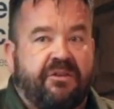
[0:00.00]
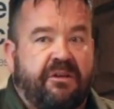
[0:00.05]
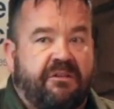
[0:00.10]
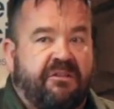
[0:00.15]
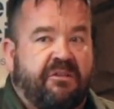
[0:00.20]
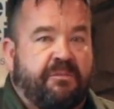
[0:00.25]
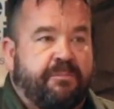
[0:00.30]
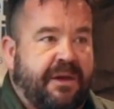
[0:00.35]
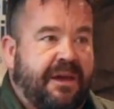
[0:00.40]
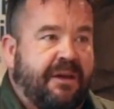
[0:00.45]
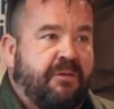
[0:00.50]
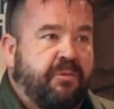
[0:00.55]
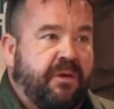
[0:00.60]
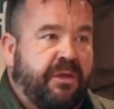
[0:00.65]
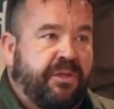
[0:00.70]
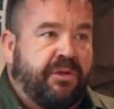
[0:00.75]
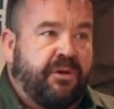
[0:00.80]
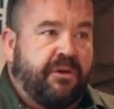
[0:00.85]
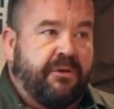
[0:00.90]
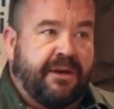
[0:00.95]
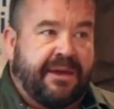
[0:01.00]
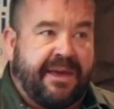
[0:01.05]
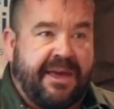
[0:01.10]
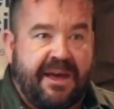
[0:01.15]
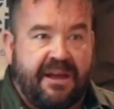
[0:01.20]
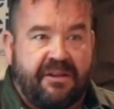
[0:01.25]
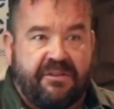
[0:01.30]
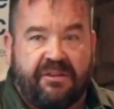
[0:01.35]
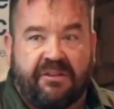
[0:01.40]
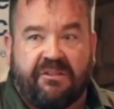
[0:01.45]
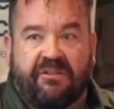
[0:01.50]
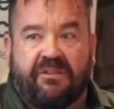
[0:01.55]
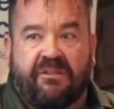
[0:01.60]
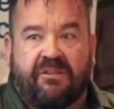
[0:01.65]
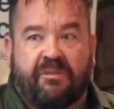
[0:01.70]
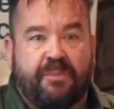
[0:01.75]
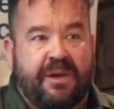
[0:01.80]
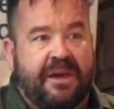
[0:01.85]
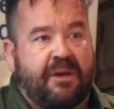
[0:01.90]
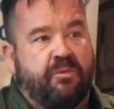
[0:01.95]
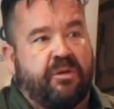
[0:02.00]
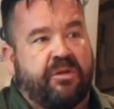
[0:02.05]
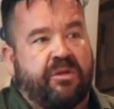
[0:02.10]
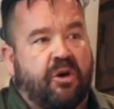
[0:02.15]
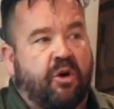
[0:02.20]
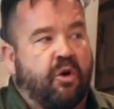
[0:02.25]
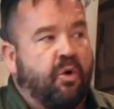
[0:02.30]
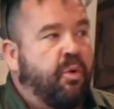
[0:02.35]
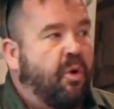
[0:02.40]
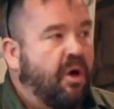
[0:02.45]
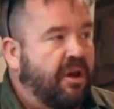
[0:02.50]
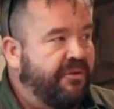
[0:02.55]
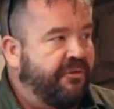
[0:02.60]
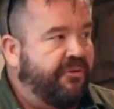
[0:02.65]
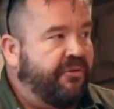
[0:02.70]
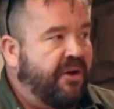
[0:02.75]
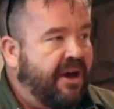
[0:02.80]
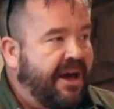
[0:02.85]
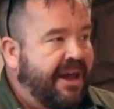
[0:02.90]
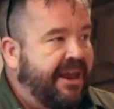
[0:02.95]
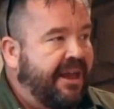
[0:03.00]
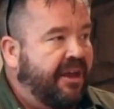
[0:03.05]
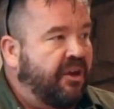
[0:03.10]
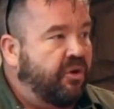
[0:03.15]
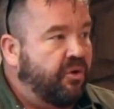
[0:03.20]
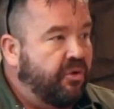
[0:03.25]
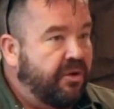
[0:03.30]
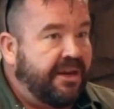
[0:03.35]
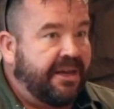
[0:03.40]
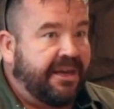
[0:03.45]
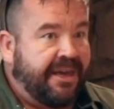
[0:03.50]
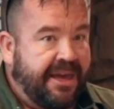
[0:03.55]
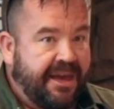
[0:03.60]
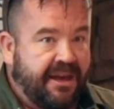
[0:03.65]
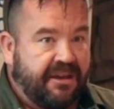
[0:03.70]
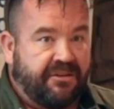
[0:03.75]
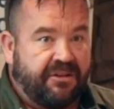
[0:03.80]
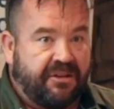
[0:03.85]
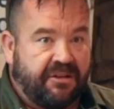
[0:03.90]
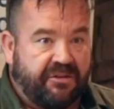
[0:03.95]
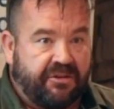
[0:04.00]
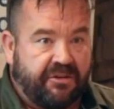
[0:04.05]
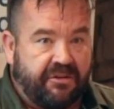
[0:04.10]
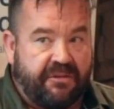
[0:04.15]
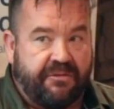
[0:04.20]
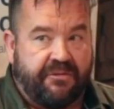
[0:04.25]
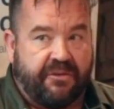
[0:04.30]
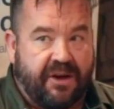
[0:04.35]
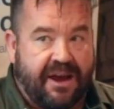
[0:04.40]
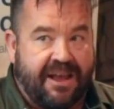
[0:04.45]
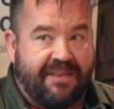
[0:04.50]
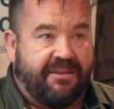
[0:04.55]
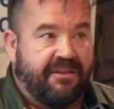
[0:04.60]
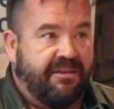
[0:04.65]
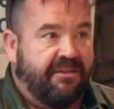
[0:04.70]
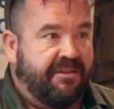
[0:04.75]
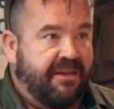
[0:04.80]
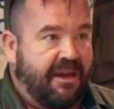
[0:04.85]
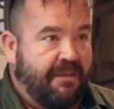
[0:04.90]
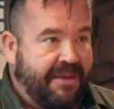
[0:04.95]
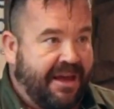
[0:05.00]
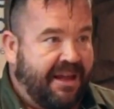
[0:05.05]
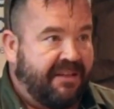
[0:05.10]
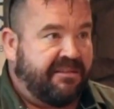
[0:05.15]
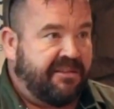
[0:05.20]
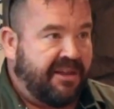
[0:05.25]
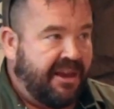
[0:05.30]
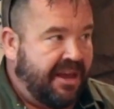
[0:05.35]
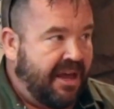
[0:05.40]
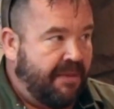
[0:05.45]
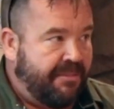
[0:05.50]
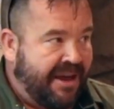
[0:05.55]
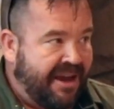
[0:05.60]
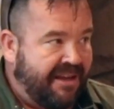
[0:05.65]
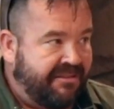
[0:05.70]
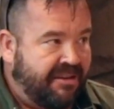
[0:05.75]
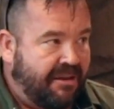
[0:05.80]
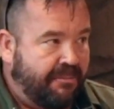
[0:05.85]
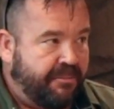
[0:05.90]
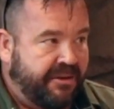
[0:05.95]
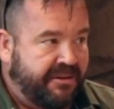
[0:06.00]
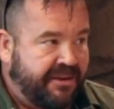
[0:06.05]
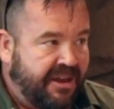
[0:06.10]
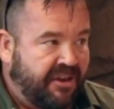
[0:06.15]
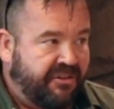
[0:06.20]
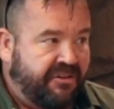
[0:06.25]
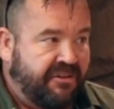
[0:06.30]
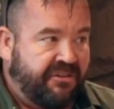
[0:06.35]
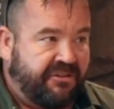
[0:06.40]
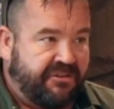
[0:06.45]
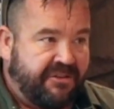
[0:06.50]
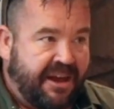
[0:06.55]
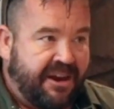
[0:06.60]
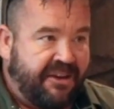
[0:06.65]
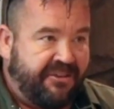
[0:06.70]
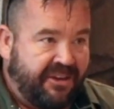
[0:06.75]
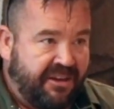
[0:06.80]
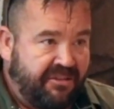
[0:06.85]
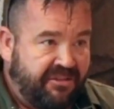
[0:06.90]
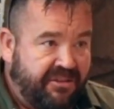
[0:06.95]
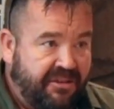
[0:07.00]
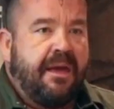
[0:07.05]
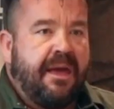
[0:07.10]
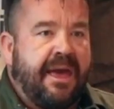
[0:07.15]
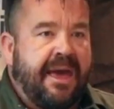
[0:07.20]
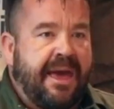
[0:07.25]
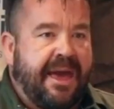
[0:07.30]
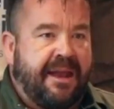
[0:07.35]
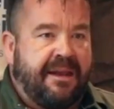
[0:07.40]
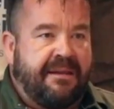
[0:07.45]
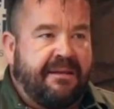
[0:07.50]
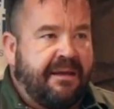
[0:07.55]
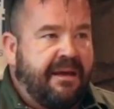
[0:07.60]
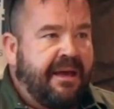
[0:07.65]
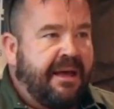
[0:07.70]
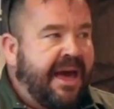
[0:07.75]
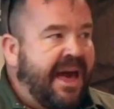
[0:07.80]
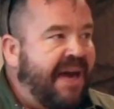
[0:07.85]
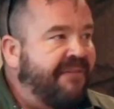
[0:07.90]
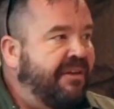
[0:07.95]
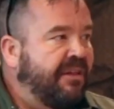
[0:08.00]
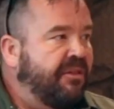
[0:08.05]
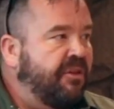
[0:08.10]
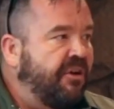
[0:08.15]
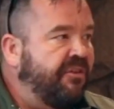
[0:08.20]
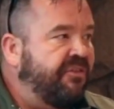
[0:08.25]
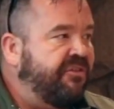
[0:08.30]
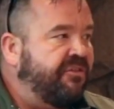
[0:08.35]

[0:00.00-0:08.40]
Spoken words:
you to speak with your accountants, speak with qualified and good accountants or advisors about setting up asset protection strategies and having those